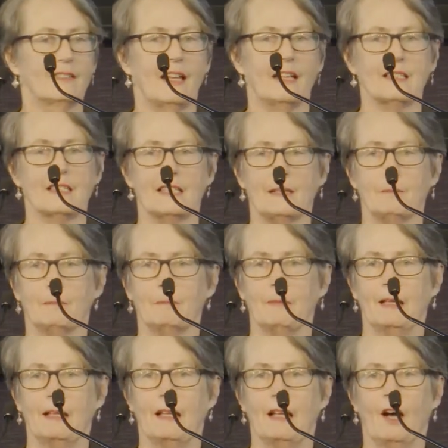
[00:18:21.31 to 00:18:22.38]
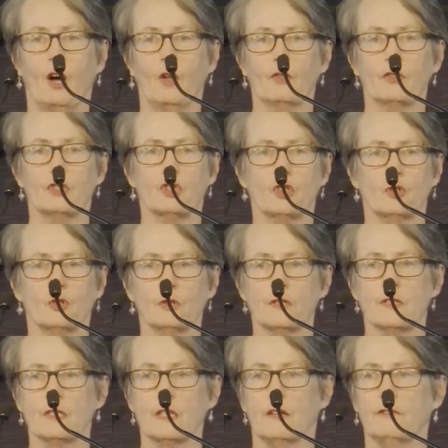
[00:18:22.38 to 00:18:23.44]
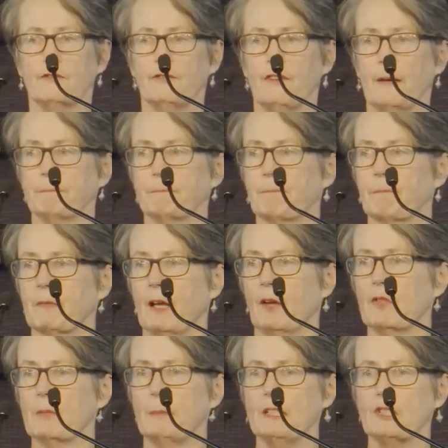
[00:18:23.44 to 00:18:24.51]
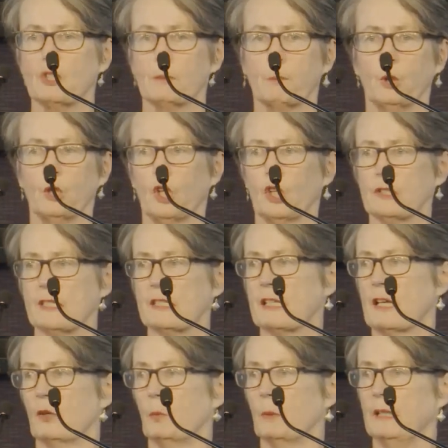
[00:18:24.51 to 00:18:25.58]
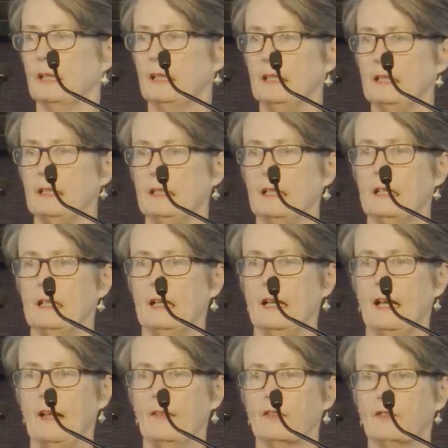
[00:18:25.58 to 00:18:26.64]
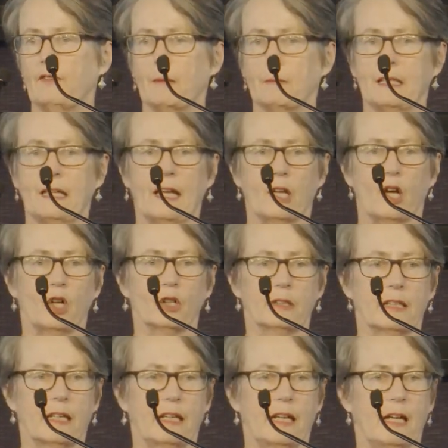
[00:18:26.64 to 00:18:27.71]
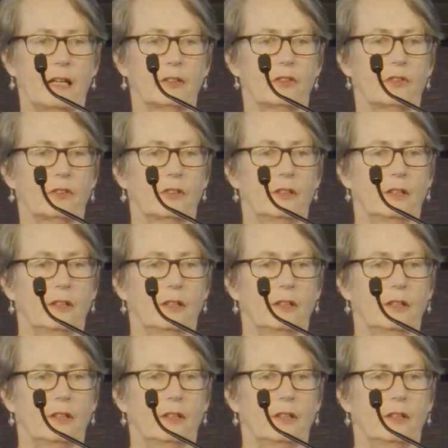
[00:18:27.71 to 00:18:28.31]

That's him on the shores of, on the beach at Point Lonsdale, where he and the family had a holiday house.